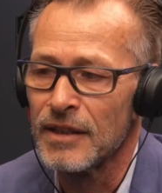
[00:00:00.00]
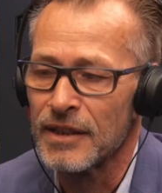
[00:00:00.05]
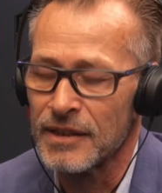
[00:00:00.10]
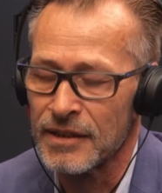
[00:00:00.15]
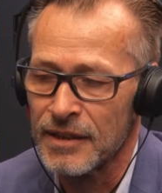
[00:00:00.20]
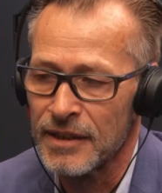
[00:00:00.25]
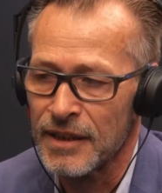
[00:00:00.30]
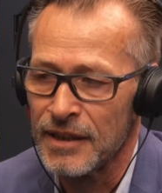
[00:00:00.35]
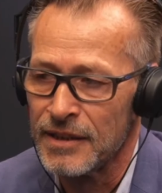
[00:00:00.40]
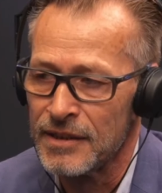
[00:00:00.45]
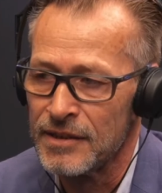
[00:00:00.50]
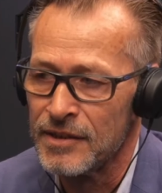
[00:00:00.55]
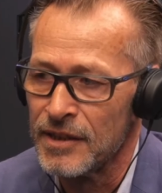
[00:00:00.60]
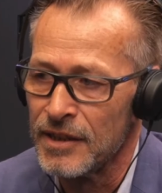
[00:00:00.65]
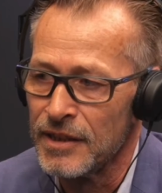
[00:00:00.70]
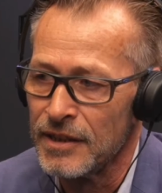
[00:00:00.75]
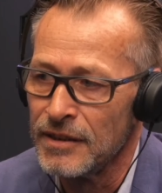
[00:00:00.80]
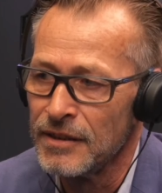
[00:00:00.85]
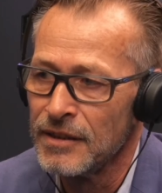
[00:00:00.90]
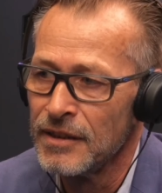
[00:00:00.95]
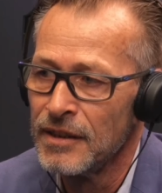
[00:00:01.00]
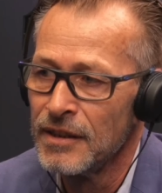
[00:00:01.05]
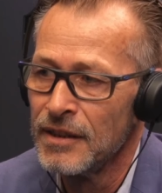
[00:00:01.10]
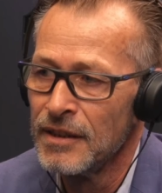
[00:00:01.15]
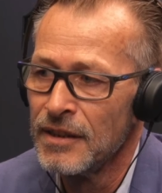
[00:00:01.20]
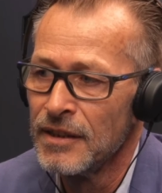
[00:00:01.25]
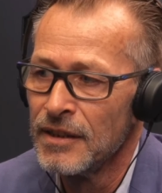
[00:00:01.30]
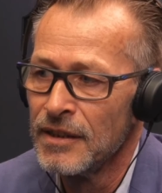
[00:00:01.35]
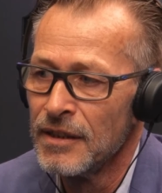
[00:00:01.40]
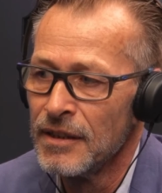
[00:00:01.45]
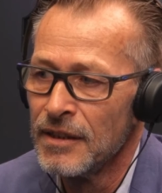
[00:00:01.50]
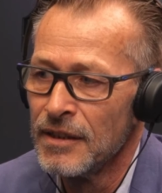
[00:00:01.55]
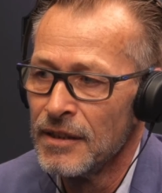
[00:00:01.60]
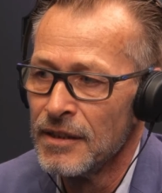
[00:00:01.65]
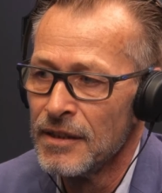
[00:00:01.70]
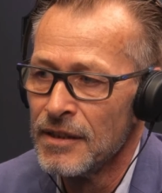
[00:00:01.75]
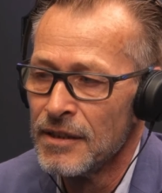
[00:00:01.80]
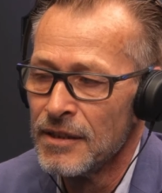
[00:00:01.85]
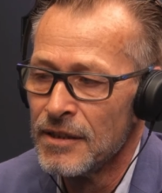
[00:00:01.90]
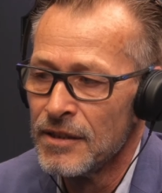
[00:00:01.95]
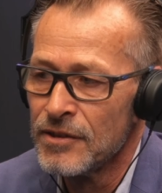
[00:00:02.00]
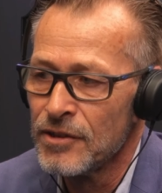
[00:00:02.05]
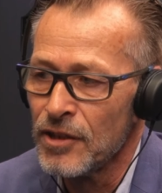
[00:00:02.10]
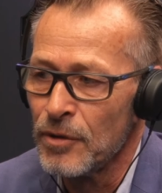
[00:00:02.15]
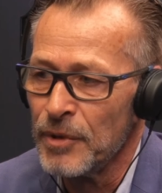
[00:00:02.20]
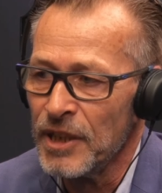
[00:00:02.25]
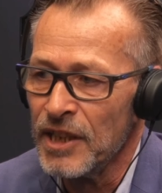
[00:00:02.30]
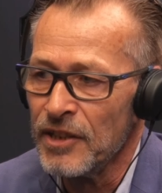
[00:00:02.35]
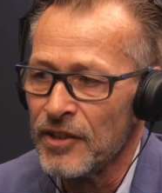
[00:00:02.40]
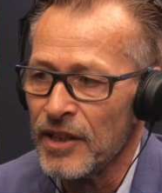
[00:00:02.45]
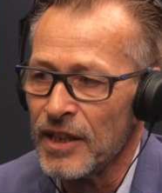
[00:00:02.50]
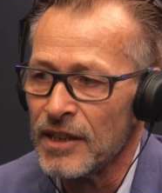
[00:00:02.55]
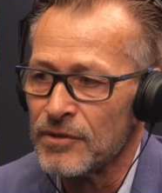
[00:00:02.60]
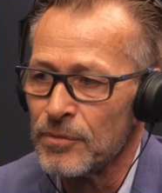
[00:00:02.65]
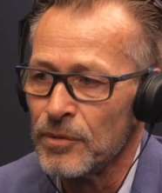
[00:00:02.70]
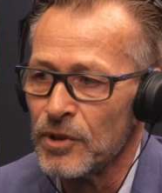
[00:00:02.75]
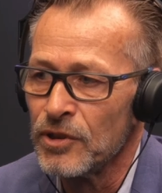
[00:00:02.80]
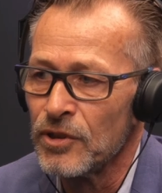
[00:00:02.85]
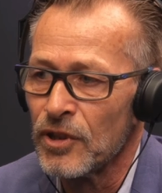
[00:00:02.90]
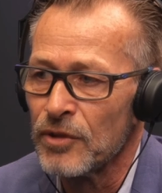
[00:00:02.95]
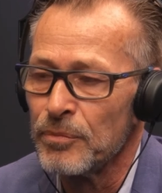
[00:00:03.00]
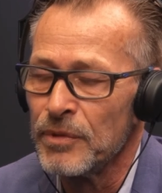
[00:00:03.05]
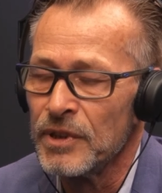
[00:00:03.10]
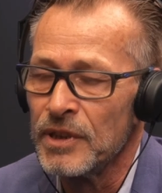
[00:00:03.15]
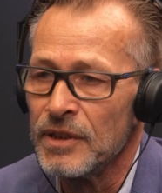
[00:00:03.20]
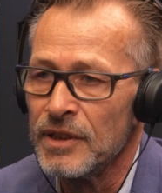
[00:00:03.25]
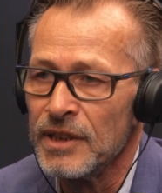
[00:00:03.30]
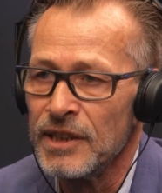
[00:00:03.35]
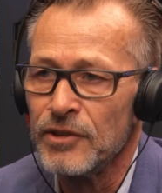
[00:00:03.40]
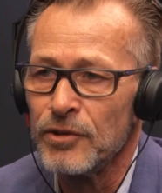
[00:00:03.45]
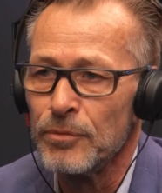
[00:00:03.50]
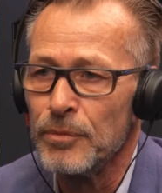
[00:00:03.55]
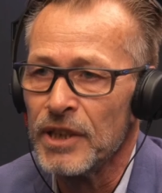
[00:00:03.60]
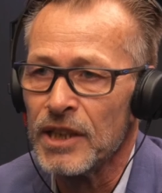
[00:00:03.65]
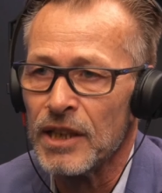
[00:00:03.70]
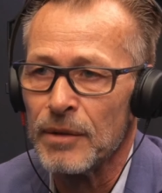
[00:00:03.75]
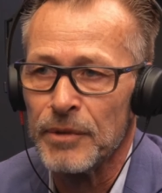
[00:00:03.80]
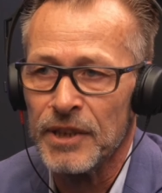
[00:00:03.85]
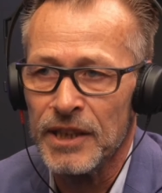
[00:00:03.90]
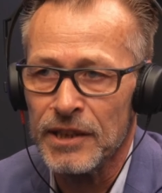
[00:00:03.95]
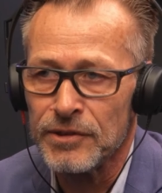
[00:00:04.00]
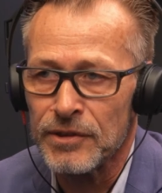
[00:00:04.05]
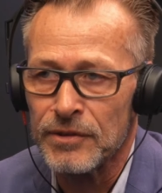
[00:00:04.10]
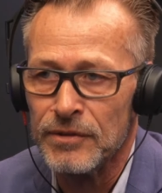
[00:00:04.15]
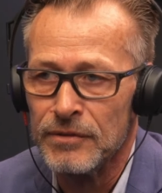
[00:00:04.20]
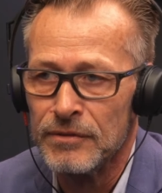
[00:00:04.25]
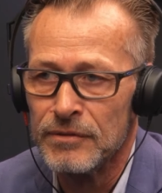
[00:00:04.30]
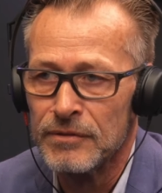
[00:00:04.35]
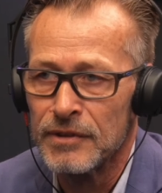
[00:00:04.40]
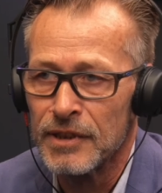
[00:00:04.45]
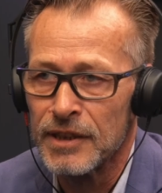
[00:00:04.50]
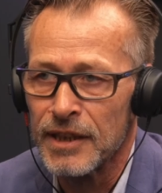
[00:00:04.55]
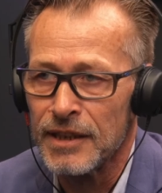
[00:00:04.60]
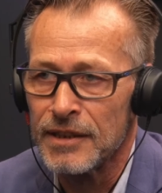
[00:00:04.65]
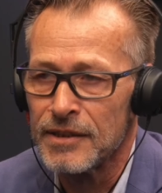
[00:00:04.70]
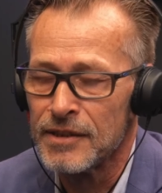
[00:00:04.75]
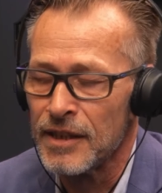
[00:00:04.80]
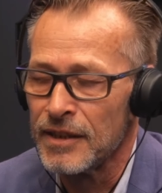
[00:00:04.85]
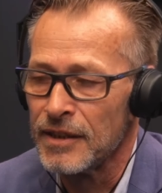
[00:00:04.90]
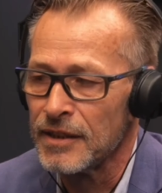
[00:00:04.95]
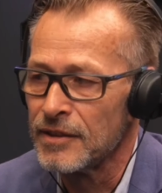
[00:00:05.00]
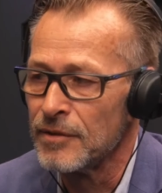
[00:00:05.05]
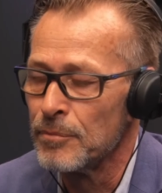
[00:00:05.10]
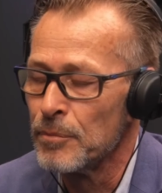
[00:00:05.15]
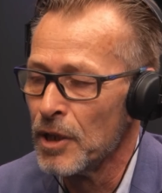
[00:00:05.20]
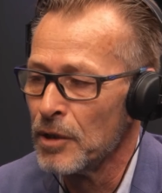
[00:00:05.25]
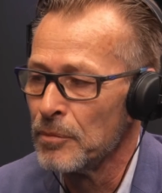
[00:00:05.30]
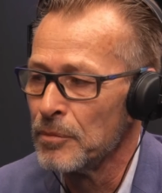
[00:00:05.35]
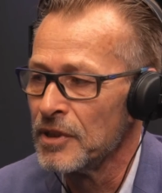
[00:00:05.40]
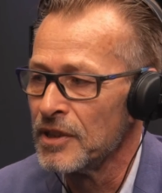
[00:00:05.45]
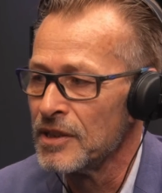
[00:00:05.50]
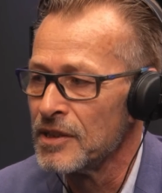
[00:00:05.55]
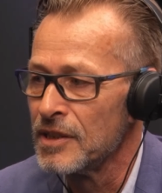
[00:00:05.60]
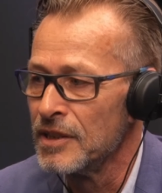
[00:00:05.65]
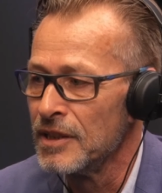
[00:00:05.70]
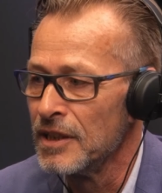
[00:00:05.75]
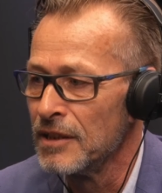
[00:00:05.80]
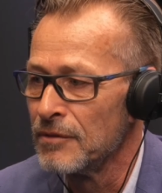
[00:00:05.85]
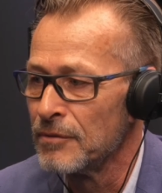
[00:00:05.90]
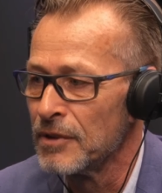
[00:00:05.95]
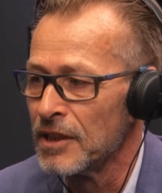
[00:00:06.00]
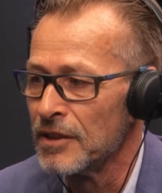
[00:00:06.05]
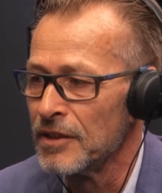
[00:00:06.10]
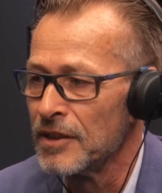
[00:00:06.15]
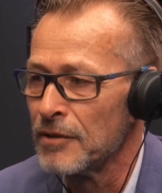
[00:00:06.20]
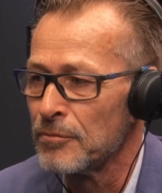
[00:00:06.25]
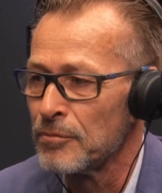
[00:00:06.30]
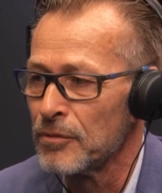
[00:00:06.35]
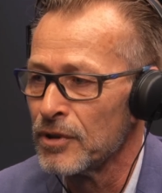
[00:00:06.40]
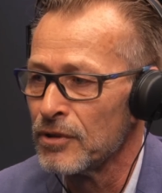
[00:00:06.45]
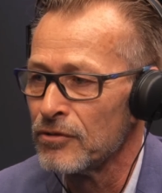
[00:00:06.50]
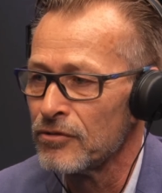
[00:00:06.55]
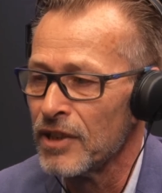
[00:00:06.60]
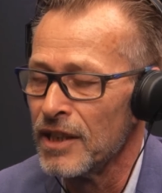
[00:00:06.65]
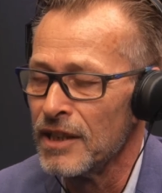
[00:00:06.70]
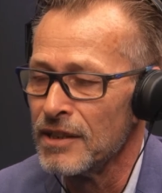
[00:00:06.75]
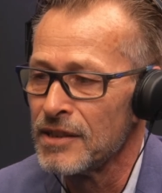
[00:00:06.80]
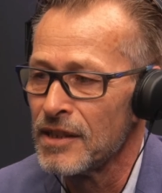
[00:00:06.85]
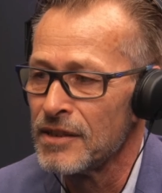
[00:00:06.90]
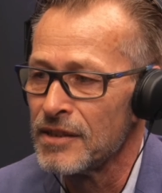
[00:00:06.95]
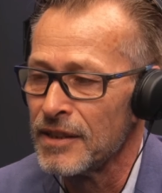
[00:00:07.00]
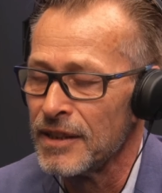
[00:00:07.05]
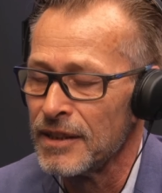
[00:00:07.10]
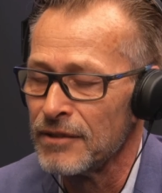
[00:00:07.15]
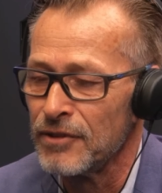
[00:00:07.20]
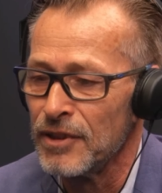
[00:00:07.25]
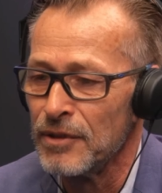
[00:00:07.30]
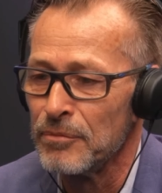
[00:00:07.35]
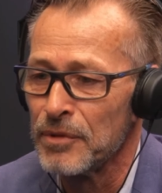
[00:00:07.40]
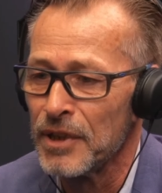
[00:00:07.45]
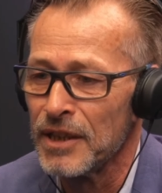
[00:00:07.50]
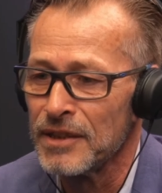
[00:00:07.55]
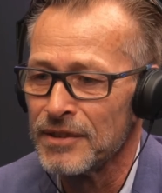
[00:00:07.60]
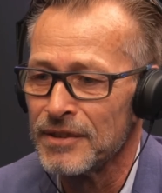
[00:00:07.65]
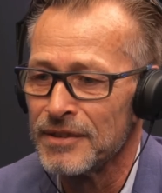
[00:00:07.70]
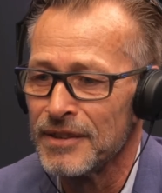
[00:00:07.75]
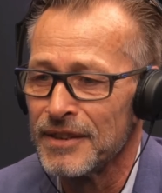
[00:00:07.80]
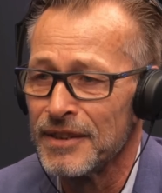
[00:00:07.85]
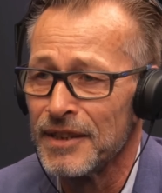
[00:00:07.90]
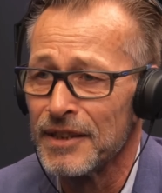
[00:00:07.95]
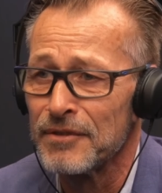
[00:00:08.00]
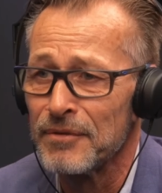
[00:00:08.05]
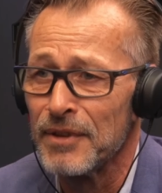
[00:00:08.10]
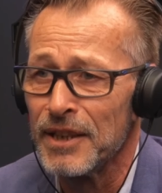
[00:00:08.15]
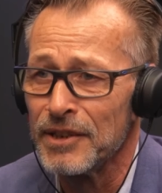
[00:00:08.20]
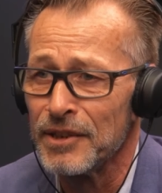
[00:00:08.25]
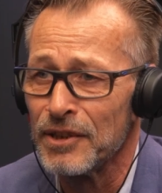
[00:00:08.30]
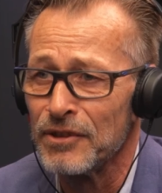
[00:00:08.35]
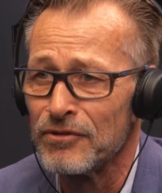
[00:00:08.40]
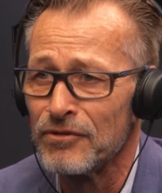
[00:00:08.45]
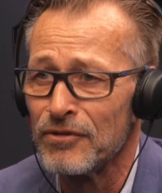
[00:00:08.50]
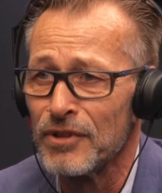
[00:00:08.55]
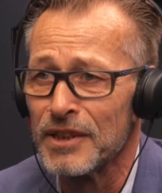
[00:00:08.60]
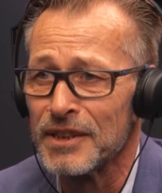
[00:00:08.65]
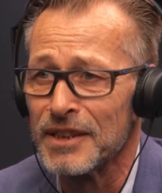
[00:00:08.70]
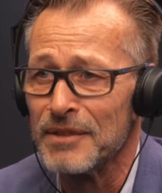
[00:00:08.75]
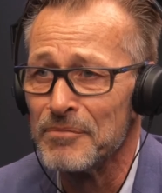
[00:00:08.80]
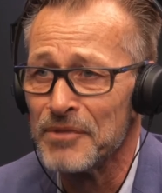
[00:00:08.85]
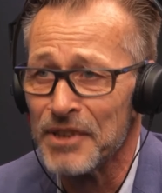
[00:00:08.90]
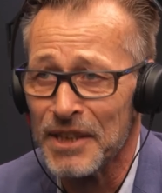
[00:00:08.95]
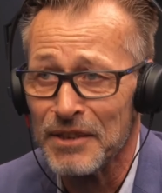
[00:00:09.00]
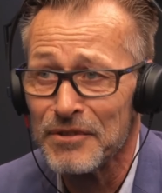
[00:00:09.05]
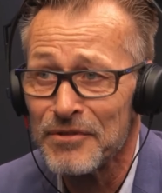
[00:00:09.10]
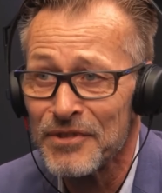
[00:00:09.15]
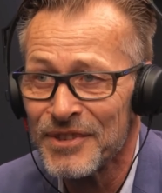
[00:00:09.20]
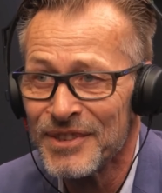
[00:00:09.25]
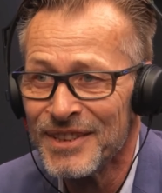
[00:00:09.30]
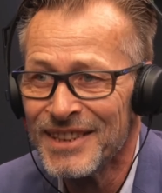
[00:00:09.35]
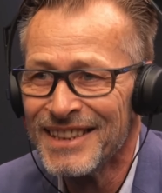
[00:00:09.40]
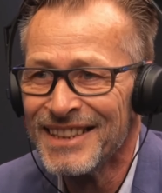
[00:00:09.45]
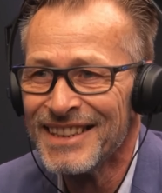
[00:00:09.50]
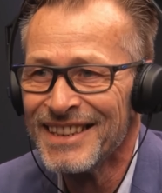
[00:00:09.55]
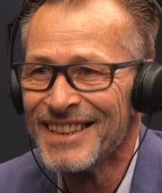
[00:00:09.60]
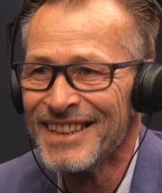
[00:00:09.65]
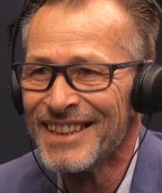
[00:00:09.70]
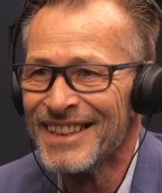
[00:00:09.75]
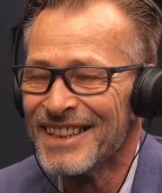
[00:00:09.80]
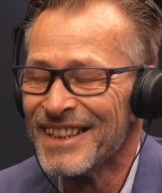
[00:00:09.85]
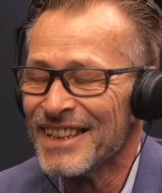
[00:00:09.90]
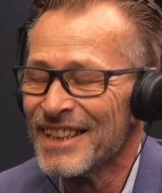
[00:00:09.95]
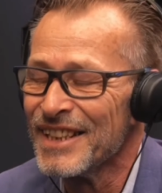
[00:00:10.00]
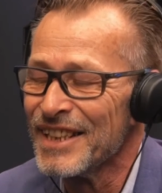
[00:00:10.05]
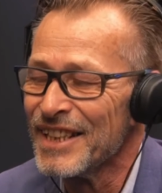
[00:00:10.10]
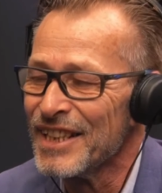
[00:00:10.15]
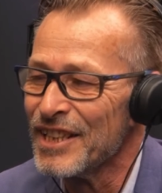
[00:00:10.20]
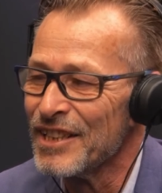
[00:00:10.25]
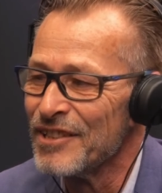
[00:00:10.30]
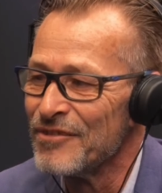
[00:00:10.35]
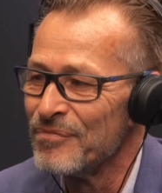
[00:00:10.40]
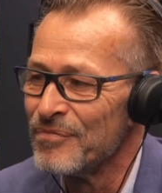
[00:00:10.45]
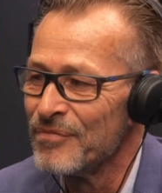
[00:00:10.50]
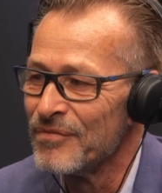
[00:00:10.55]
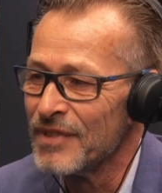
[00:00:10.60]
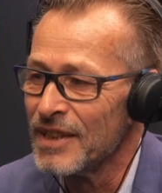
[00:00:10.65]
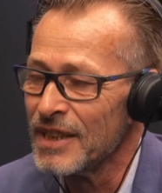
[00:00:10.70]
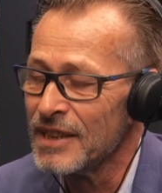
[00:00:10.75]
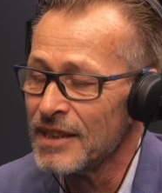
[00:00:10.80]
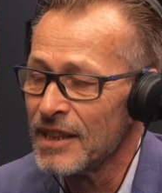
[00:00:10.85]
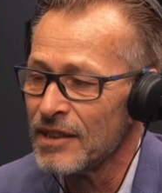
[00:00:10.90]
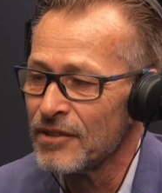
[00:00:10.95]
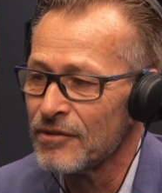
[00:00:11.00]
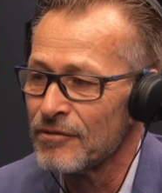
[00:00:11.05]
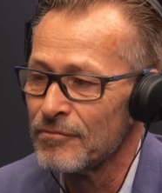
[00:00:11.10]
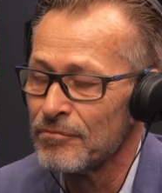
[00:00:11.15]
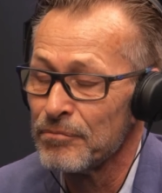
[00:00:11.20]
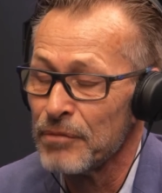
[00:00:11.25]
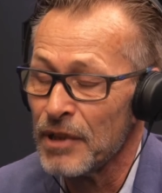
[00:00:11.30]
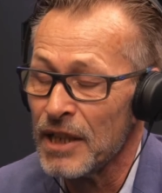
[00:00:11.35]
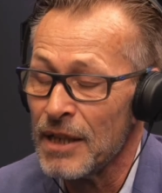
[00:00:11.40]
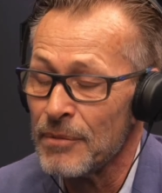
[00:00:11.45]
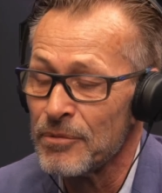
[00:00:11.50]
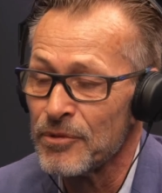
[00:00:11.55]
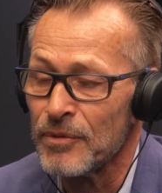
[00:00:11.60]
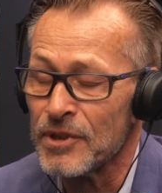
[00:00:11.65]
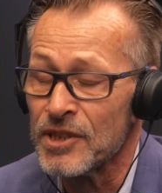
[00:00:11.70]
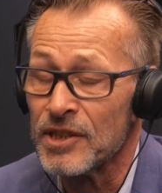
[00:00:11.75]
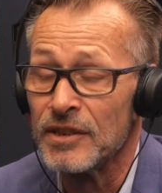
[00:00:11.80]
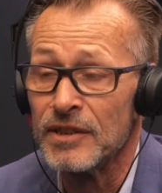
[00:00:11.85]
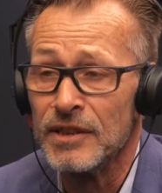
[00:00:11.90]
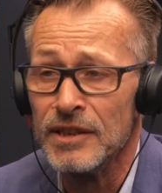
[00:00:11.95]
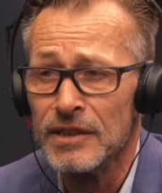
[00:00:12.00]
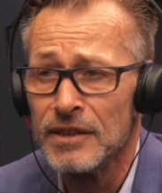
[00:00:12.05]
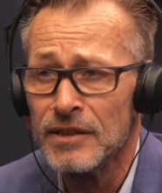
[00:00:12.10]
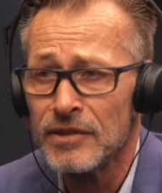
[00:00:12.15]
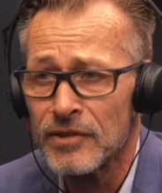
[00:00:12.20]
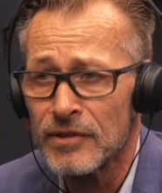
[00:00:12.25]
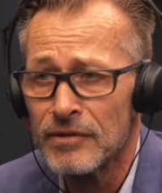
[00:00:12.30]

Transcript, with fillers: the KSA, so many things would not be, need to become an issue. The KSA at the moment is dealing with a number of cases. I have the impression that they're quite overworked themselves. Hmm. Um, and that perhaps wasn't needed.